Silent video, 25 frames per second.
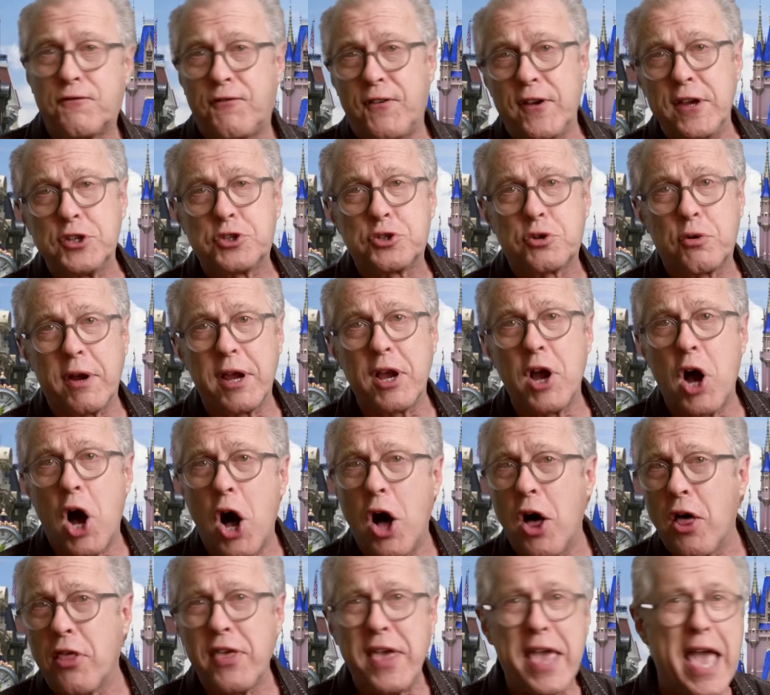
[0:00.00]
featuring
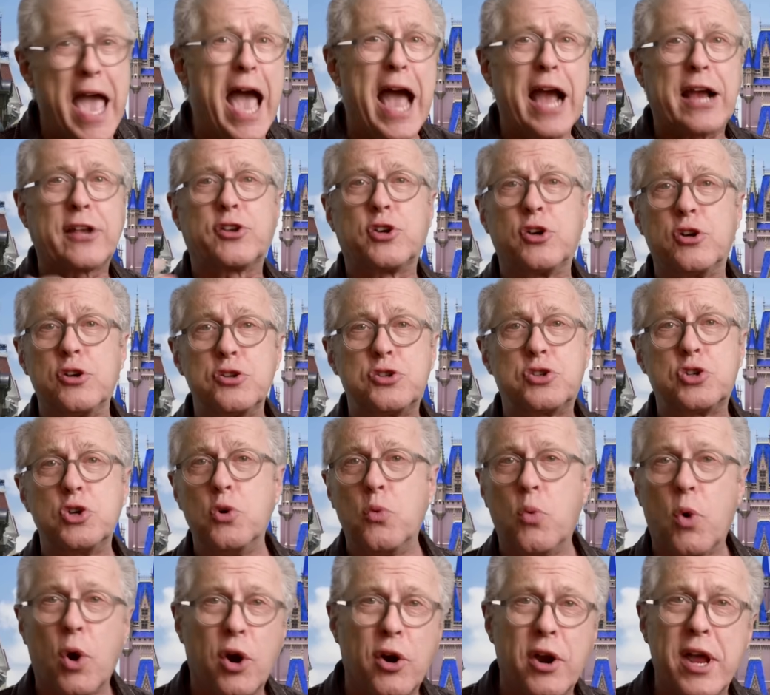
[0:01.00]
all the actors who
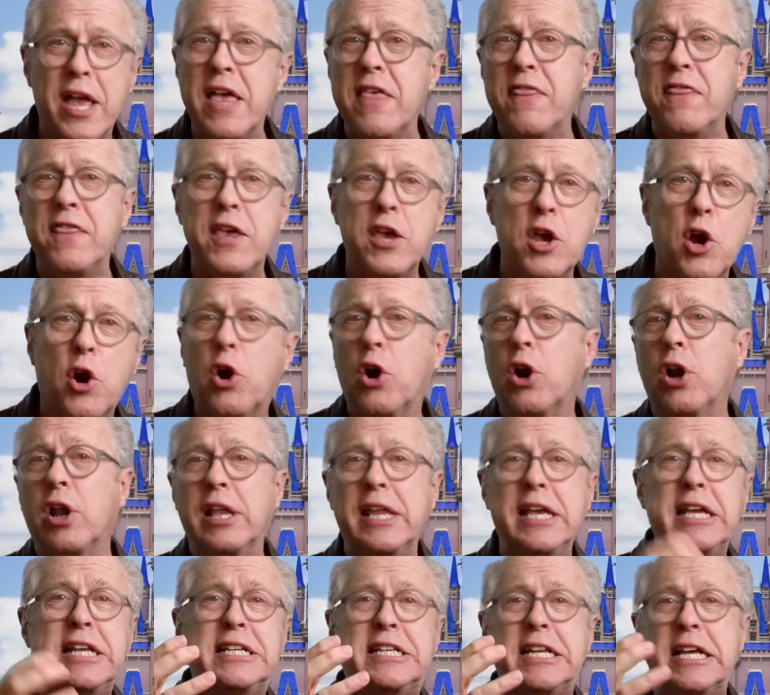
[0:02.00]
were in the
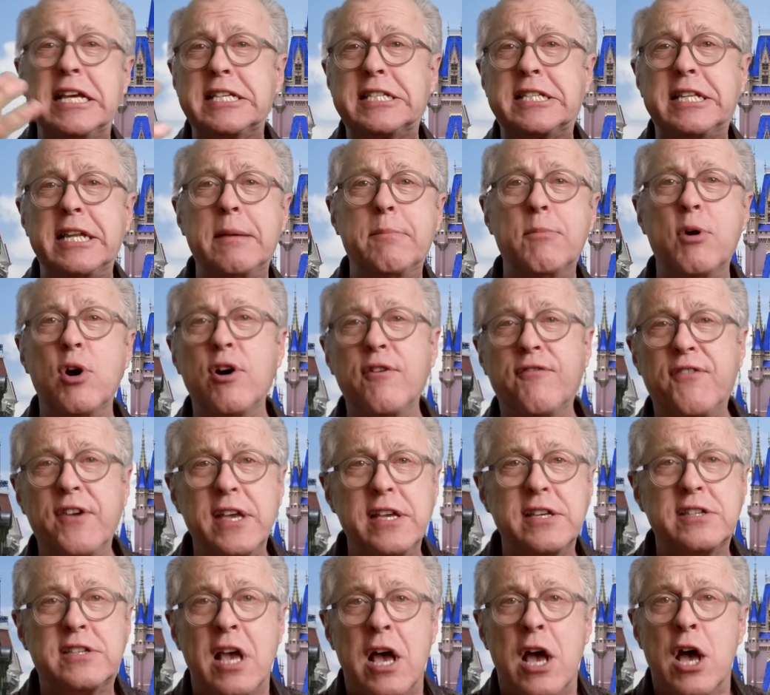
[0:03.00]
early Disney
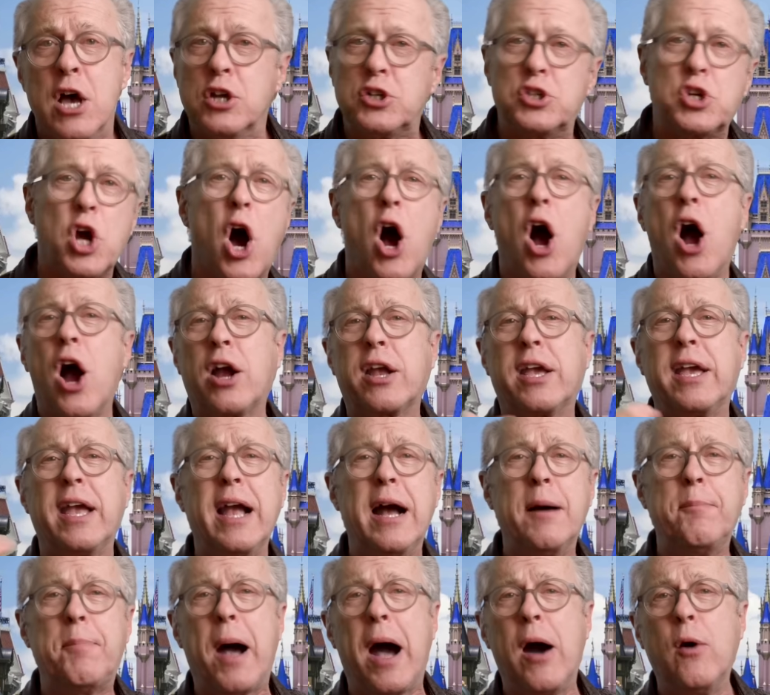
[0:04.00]
movies talking
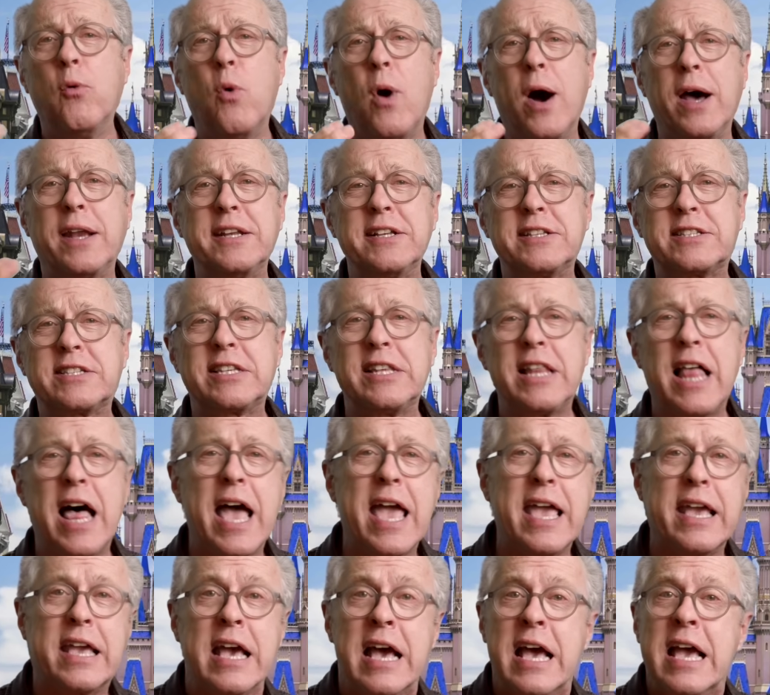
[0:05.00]
about what it's
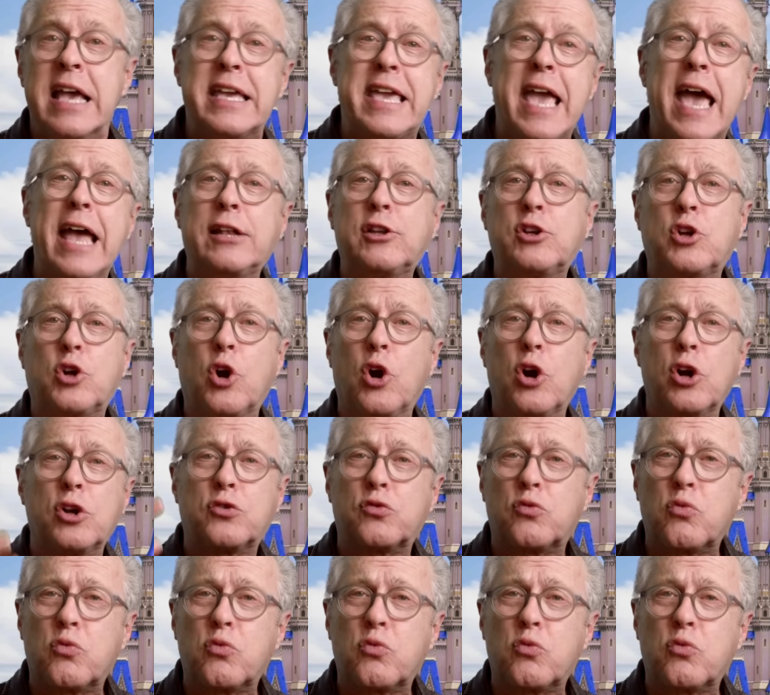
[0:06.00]
like? Get Kurt